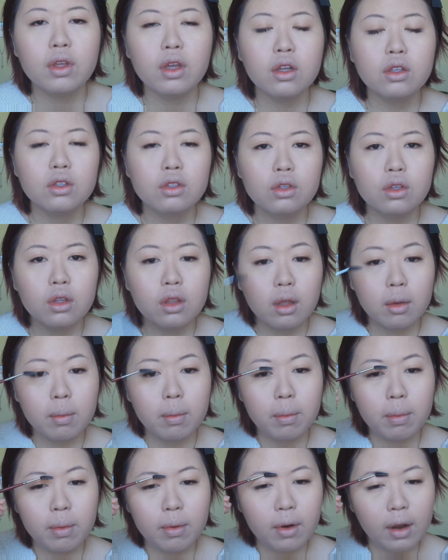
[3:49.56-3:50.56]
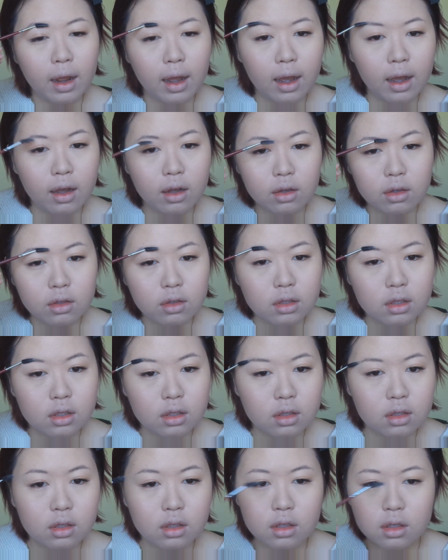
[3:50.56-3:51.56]
Onto the
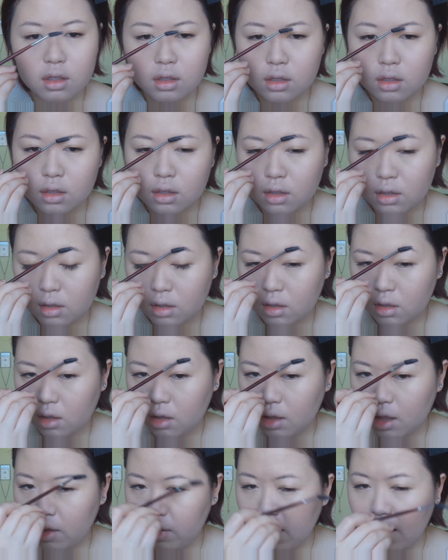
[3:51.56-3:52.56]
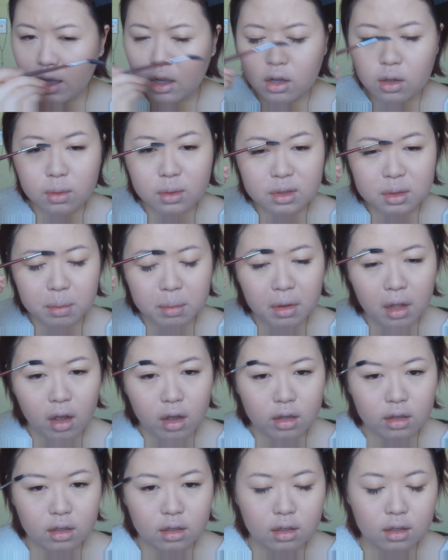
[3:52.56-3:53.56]
brows. Now that girl was
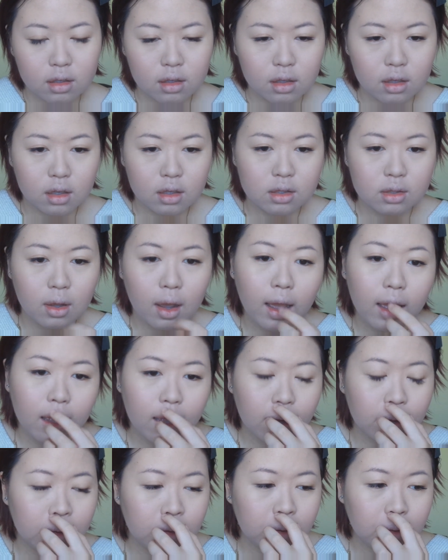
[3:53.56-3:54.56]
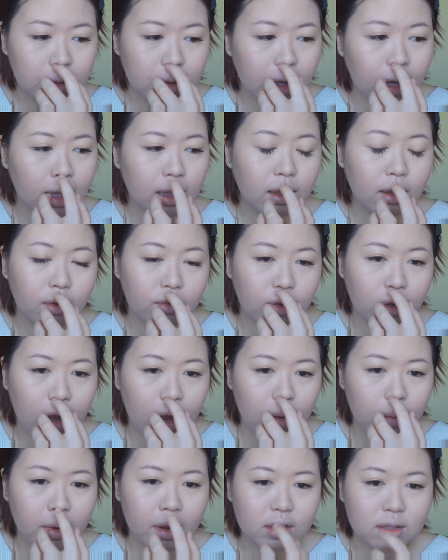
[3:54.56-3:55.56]
blonde, so I can't do the color of her
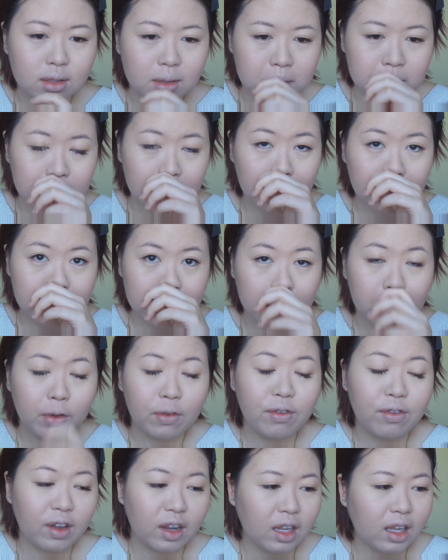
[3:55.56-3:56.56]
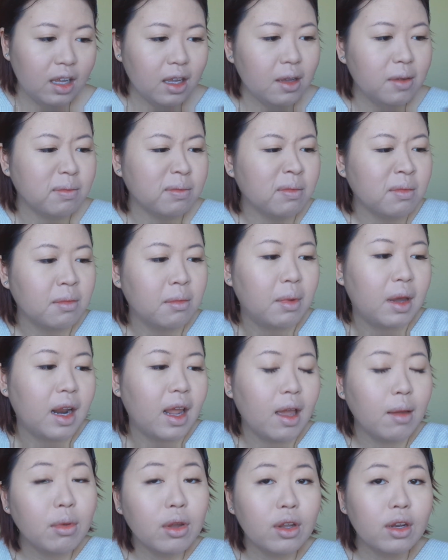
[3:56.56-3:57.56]
eyebrows because it does look funny, but I
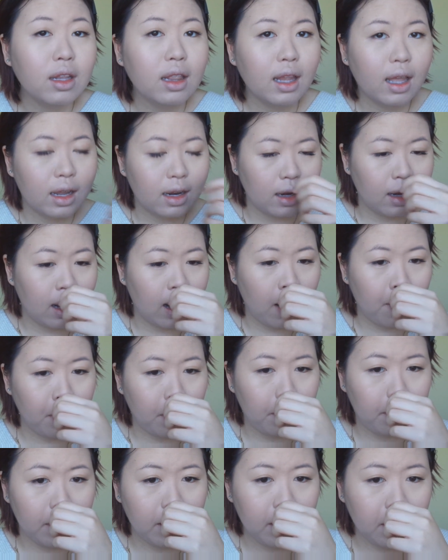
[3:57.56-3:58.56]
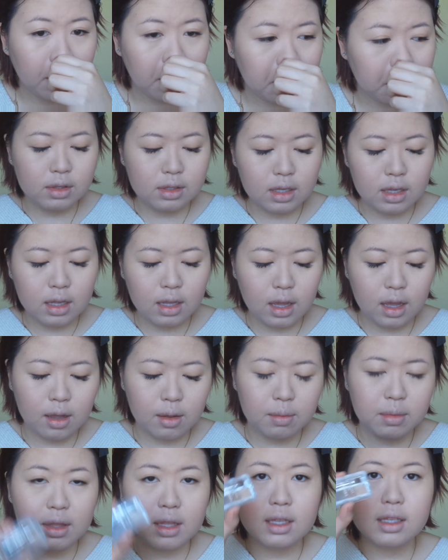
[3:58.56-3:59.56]
am going to lighten it up a bit using
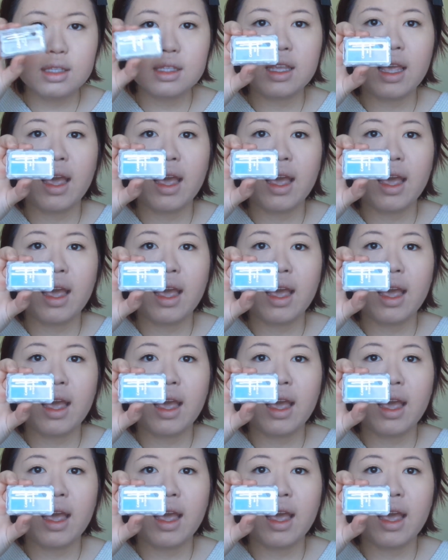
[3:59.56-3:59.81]
this